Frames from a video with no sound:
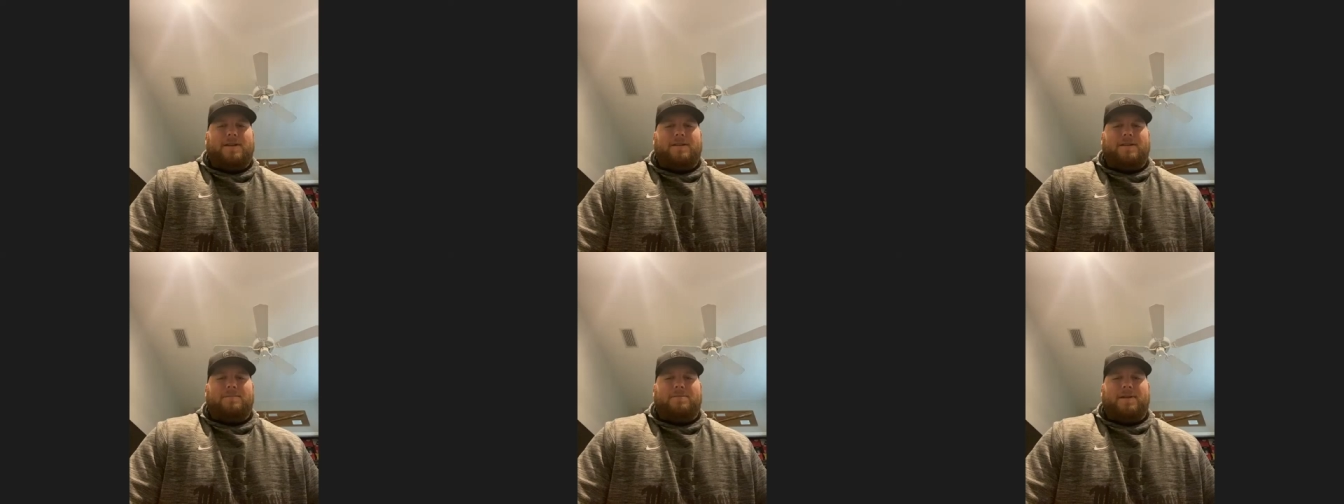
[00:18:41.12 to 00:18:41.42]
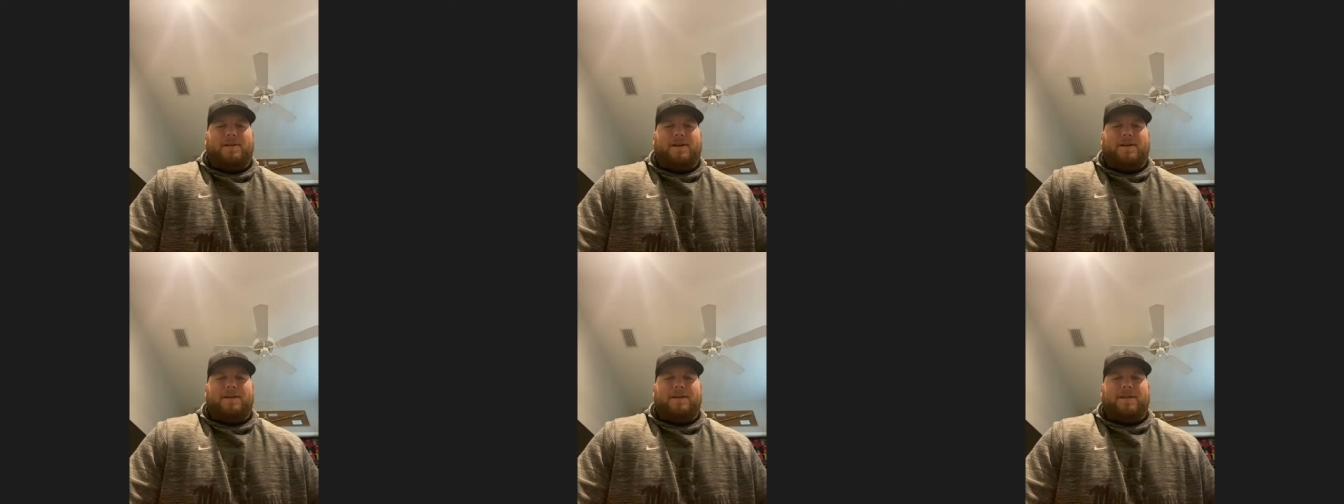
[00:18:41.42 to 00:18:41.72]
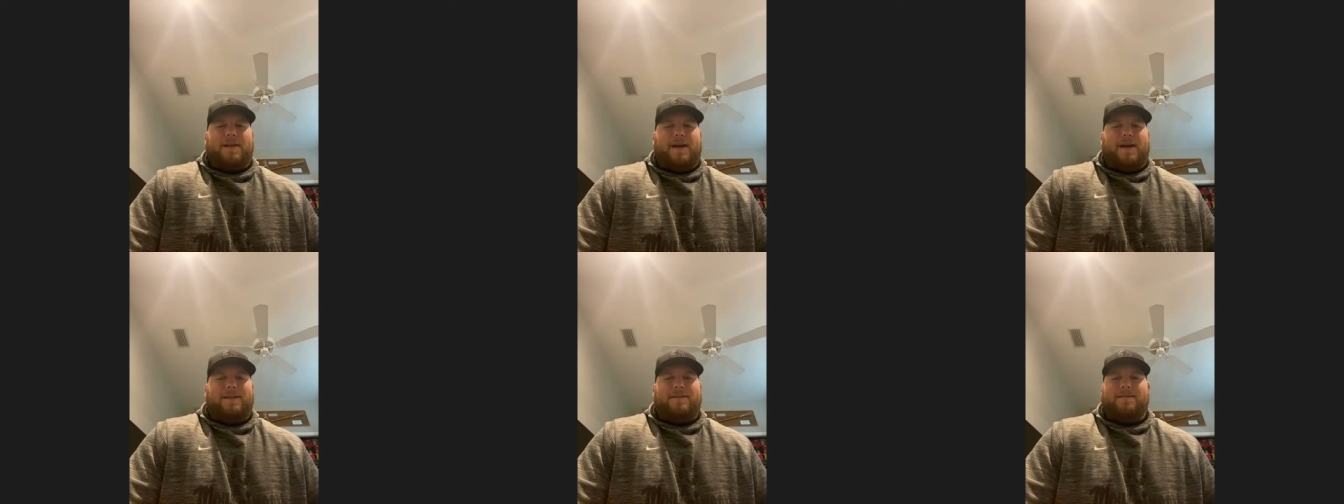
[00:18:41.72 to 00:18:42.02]
a player
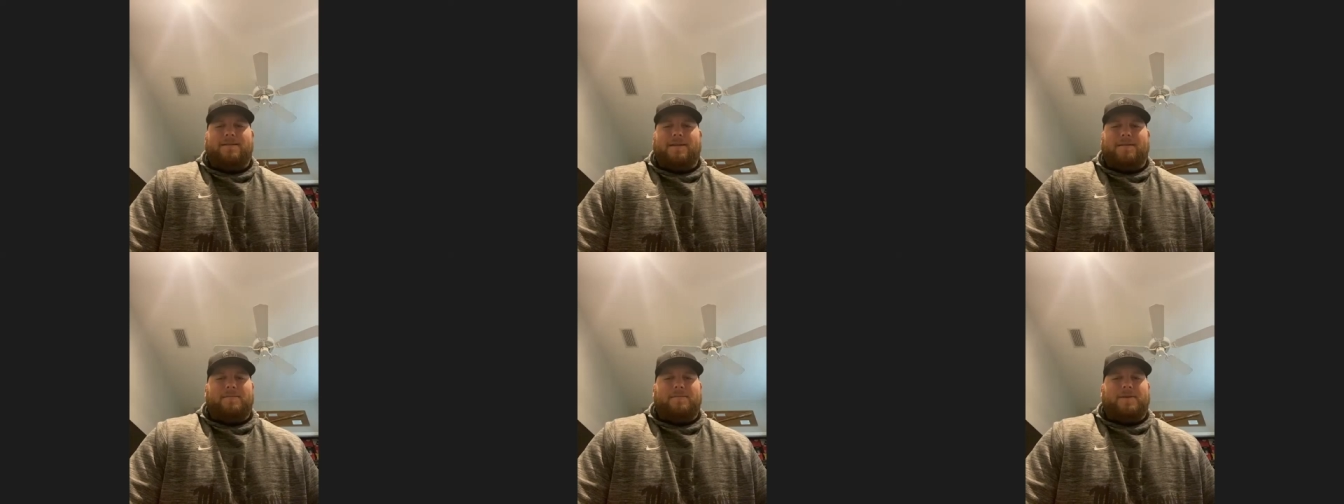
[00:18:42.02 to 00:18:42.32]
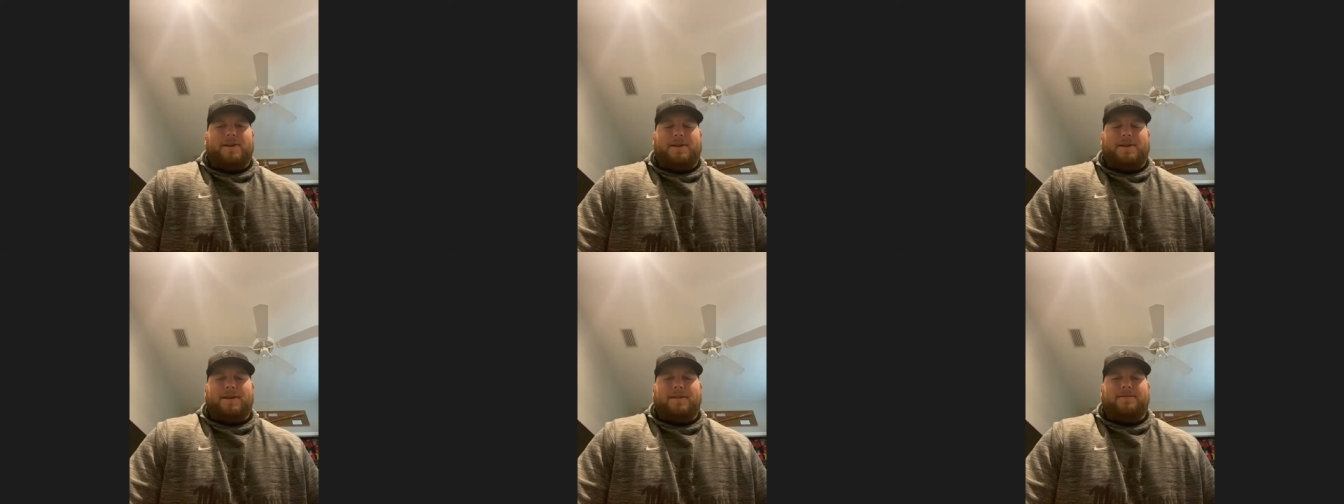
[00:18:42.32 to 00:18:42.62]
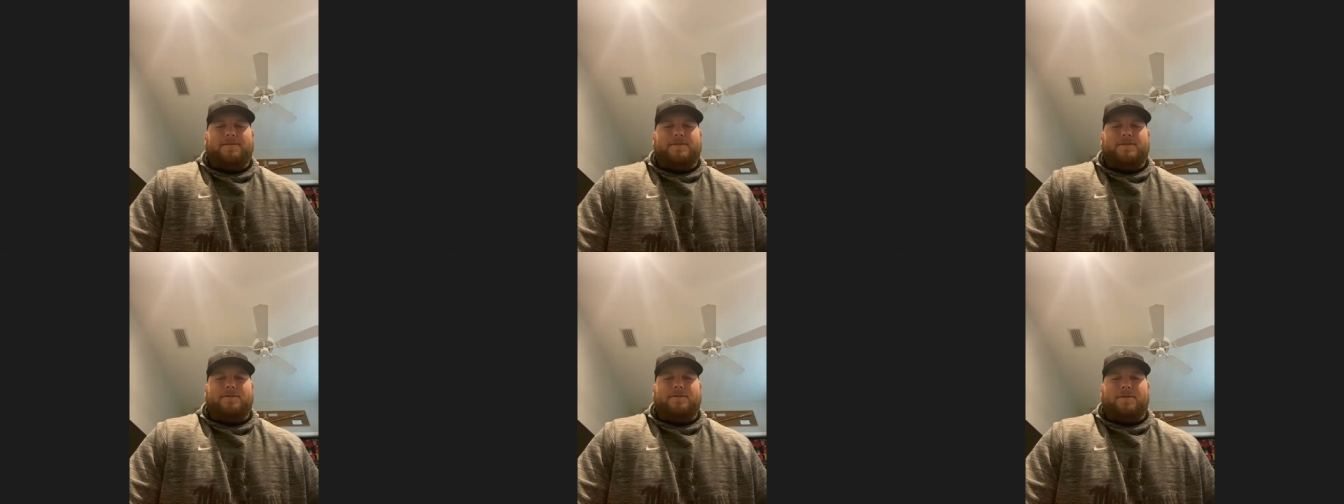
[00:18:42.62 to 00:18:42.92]
that, I mean,
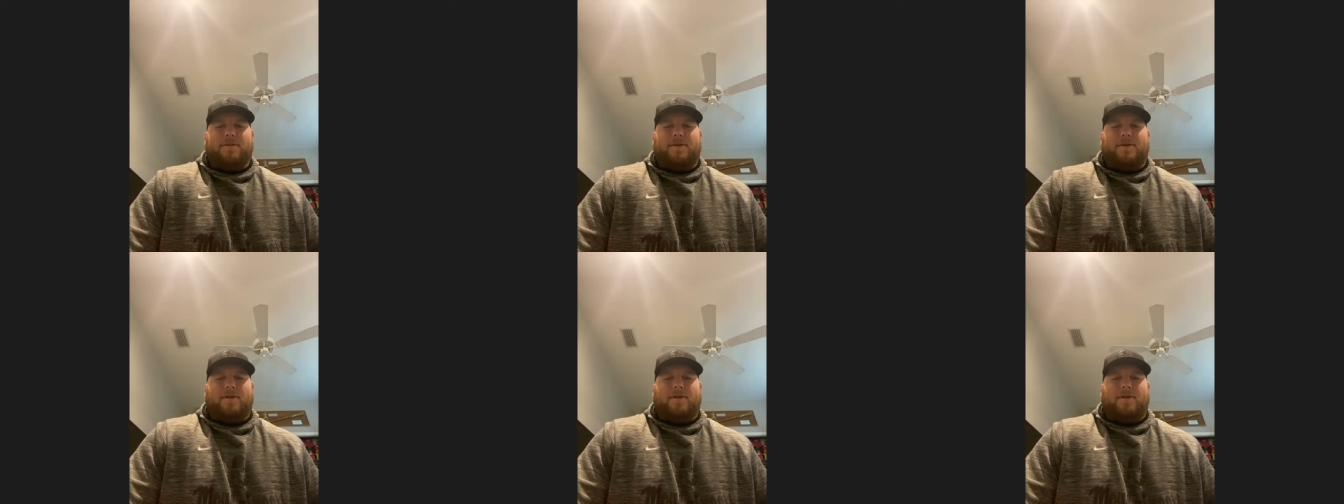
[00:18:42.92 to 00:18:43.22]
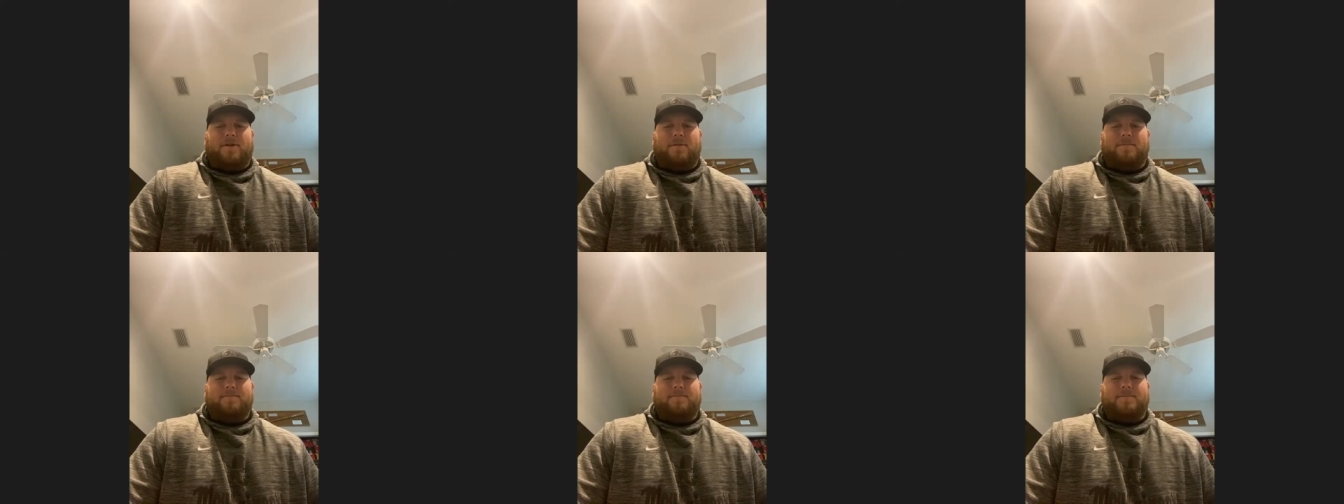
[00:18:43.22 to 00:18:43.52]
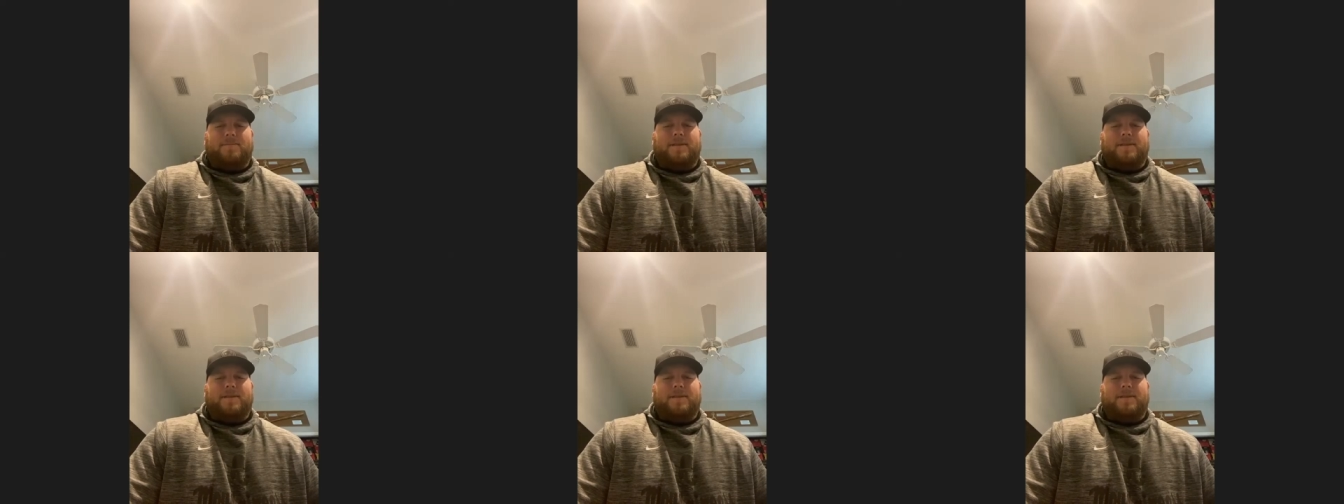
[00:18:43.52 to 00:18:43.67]
gives you your all